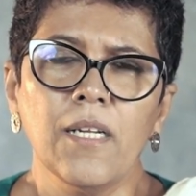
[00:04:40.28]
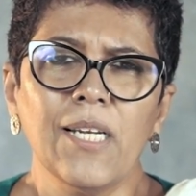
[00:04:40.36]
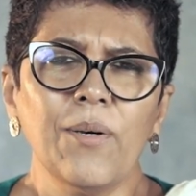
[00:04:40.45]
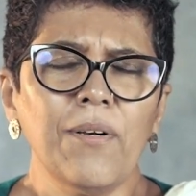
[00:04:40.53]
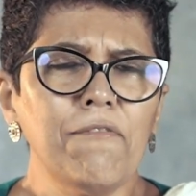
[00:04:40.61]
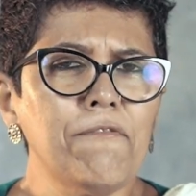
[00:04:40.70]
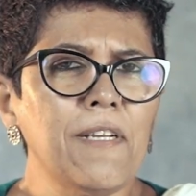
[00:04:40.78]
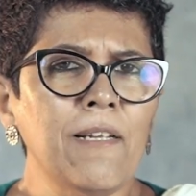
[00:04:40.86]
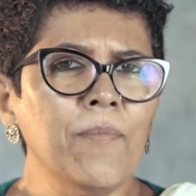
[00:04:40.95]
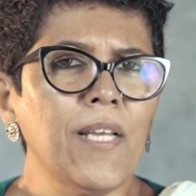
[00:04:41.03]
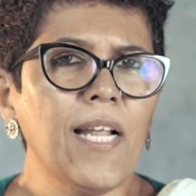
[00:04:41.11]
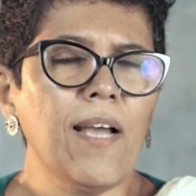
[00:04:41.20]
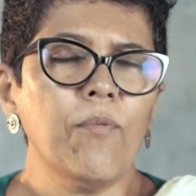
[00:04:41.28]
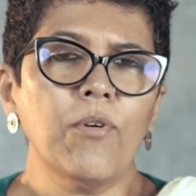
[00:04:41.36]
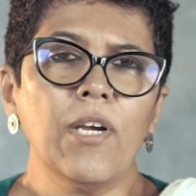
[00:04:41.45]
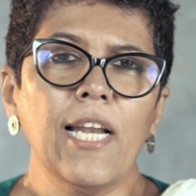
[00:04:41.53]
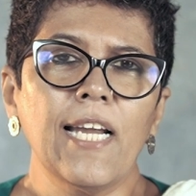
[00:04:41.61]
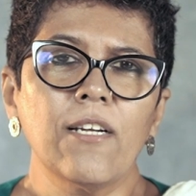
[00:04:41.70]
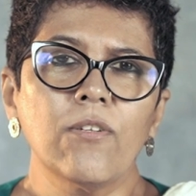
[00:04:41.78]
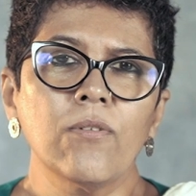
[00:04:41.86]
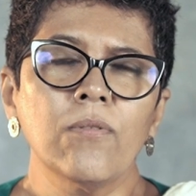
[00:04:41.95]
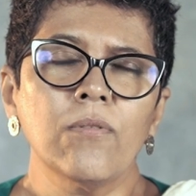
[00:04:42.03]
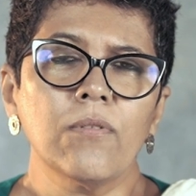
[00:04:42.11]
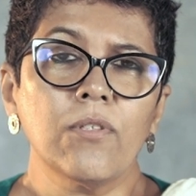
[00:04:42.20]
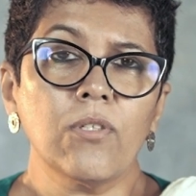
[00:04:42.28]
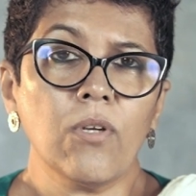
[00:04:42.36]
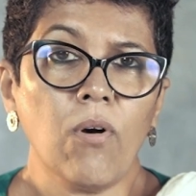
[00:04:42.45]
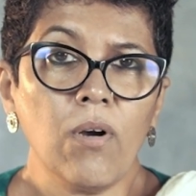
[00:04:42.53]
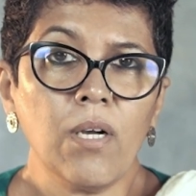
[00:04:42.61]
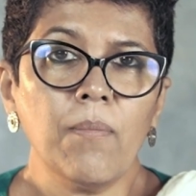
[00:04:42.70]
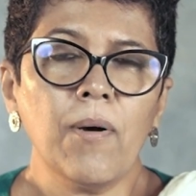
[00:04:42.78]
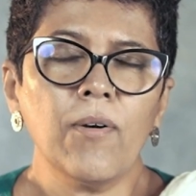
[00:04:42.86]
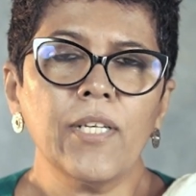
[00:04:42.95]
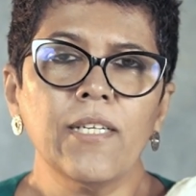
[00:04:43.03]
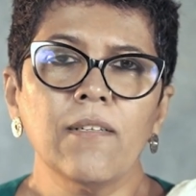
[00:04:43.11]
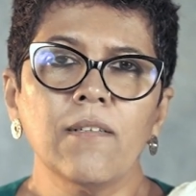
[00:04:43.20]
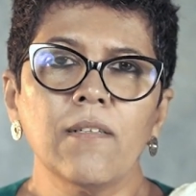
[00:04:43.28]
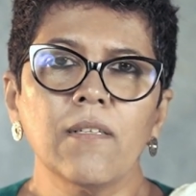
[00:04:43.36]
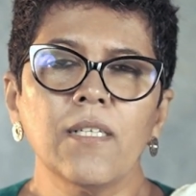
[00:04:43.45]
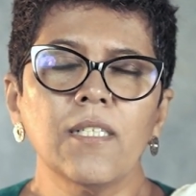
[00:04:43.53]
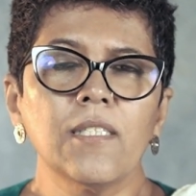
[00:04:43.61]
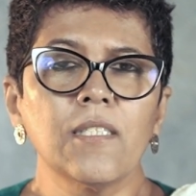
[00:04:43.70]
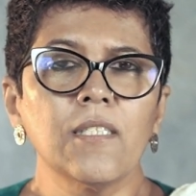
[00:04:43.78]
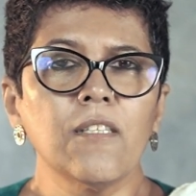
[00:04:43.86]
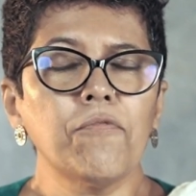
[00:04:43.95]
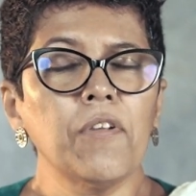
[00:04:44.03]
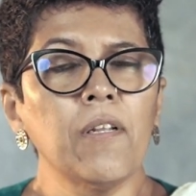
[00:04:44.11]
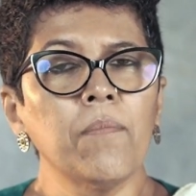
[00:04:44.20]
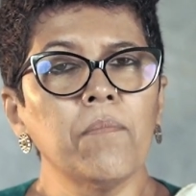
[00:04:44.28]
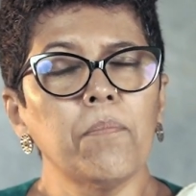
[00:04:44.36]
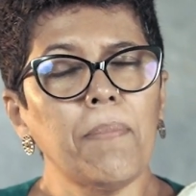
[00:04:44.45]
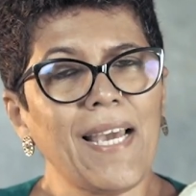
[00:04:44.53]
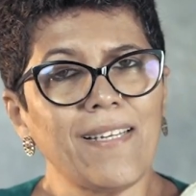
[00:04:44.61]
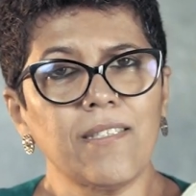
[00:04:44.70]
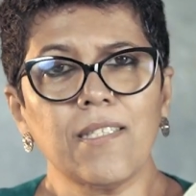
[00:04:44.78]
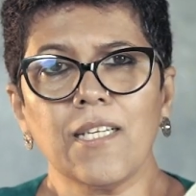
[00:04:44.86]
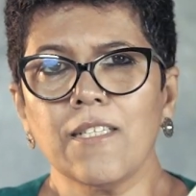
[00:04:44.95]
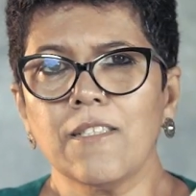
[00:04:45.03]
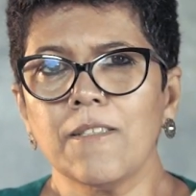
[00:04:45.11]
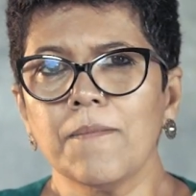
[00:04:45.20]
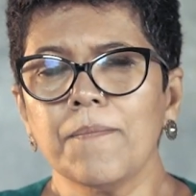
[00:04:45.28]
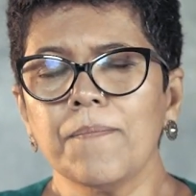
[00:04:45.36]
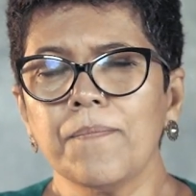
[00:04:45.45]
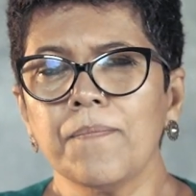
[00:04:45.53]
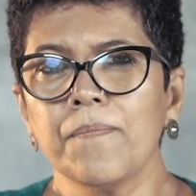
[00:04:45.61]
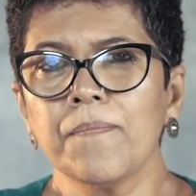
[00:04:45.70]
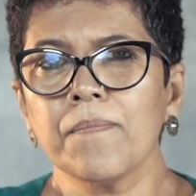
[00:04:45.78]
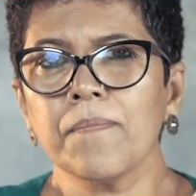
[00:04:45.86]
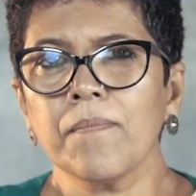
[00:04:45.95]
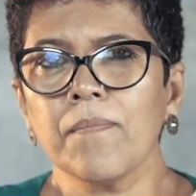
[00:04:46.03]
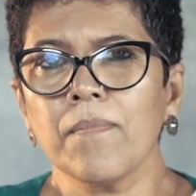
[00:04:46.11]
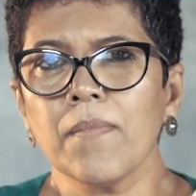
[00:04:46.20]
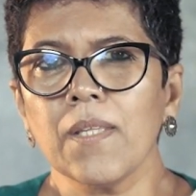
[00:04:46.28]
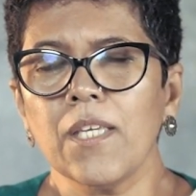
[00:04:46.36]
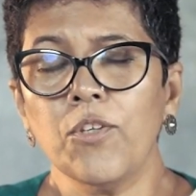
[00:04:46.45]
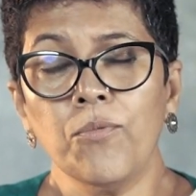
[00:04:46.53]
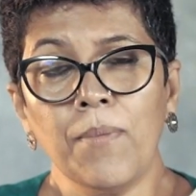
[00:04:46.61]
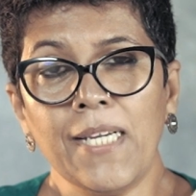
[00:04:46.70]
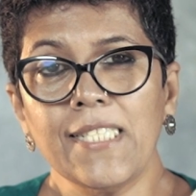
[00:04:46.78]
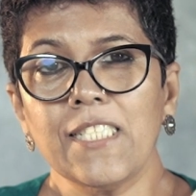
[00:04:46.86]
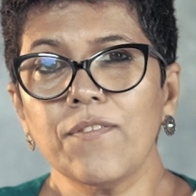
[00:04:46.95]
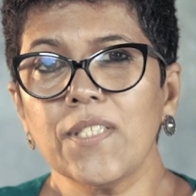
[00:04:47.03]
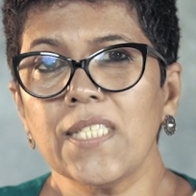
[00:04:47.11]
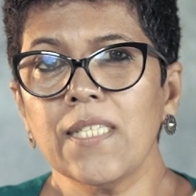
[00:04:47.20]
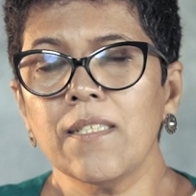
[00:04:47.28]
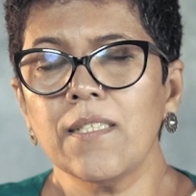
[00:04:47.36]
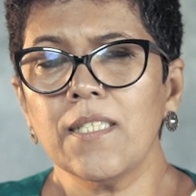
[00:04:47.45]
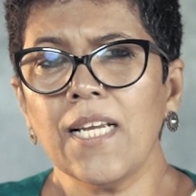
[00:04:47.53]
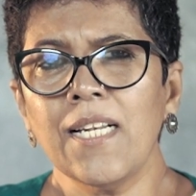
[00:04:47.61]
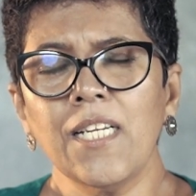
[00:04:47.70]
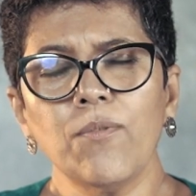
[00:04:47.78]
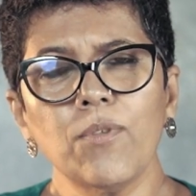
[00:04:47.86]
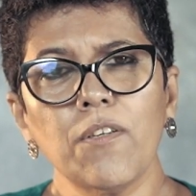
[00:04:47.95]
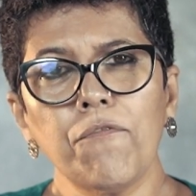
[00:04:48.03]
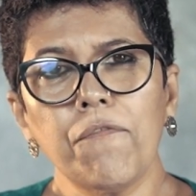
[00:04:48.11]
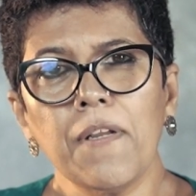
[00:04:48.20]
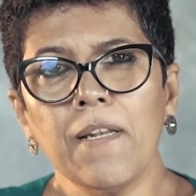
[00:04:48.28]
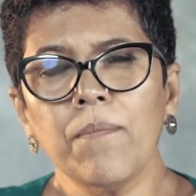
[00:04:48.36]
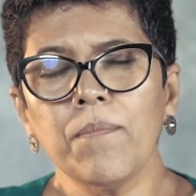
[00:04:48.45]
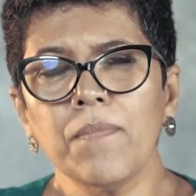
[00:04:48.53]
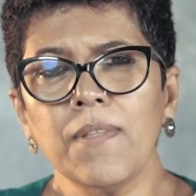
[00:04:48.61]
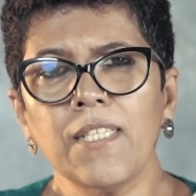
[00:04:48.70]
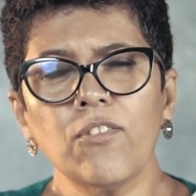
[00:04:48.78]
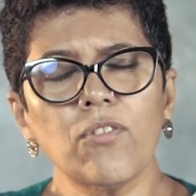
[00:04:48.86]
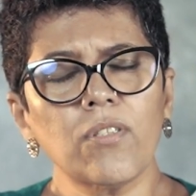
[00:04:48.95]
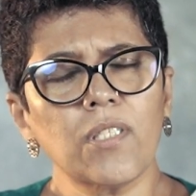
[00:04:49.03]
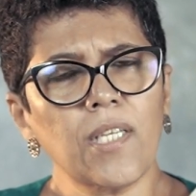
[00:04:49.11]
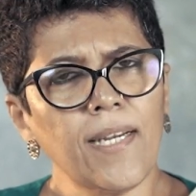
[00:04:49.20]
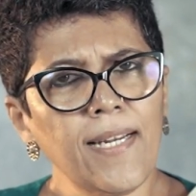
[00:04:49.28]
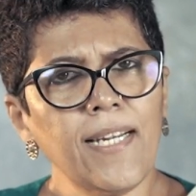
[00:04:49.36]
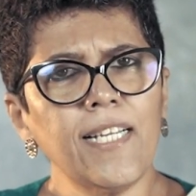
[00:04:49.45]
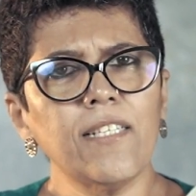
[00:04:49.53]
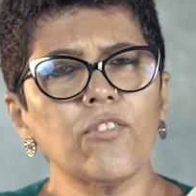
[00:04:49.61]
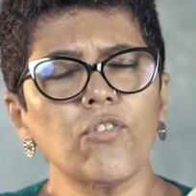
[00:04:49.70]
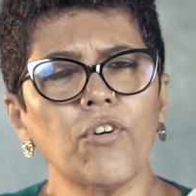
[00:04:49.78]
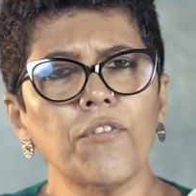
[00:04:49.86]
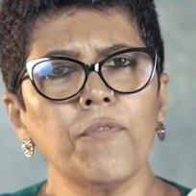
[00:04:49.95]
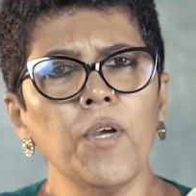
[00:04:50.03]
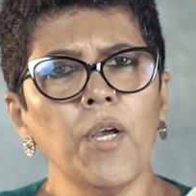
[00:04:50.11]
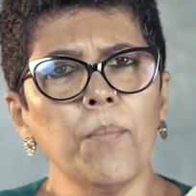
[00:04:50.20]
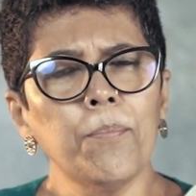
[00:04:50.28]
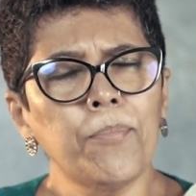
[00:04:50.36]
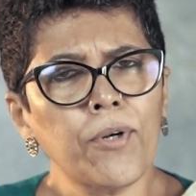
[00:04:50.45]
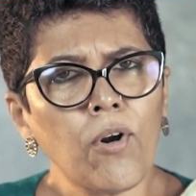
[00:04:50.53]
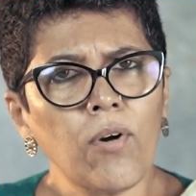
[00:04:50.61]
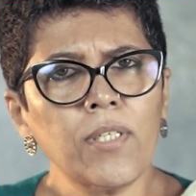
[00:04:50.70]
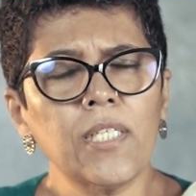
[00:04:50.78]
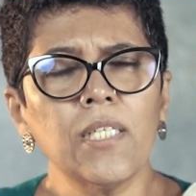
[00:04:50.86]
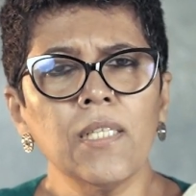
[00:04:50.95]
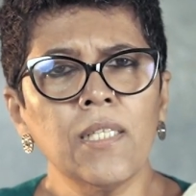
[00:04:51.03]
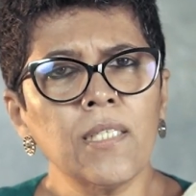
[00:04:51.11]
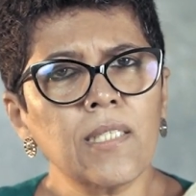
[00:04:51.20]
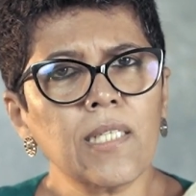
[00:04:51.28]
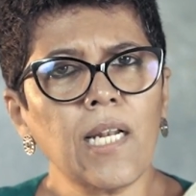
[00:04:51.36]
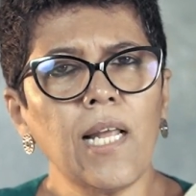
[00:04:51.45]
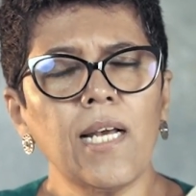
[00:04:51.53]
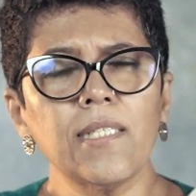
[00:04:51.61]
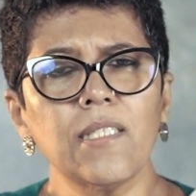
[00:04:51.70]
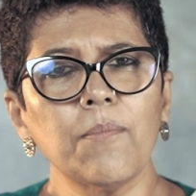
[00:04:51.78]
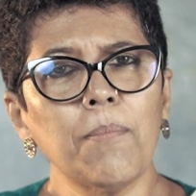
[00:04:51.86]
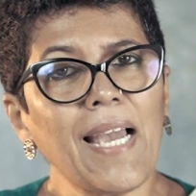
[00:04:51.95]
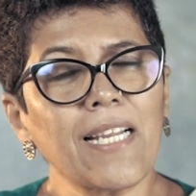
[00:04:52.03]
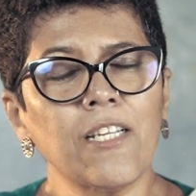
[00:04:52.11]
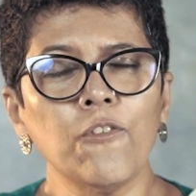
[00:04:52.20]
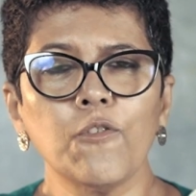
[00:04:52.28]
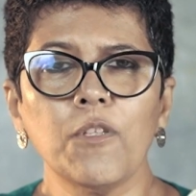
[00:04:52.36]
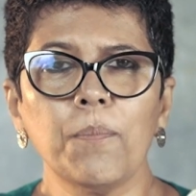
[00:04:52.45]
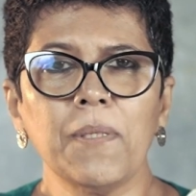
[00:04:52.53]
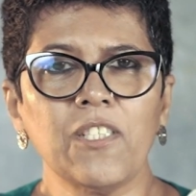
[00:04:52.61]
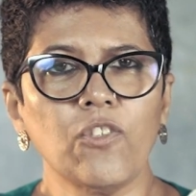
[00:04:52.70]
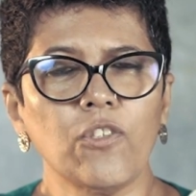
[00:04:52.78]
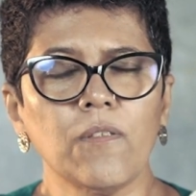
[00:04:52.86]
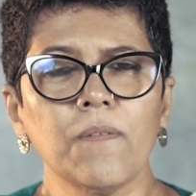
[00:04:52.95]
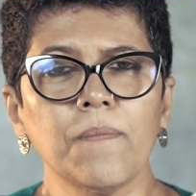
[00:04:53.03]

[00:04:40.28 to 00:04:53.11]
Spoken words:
Now, a film that I would like to talk about here is the film Parasite. You might have seen it, and it was a film that suddenly sort of brought this class back into the picture.